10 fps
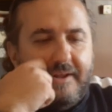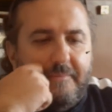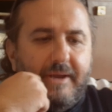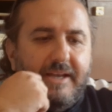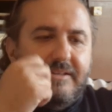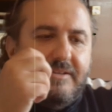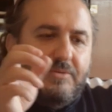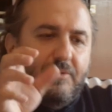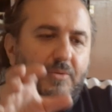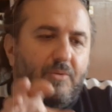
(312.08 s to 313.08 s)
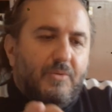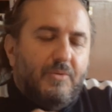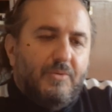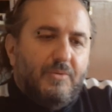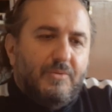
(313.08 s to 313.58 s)
made to
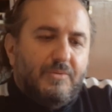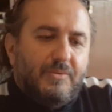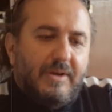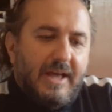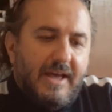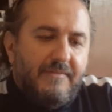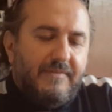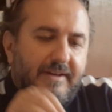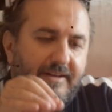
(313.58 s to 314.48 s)
have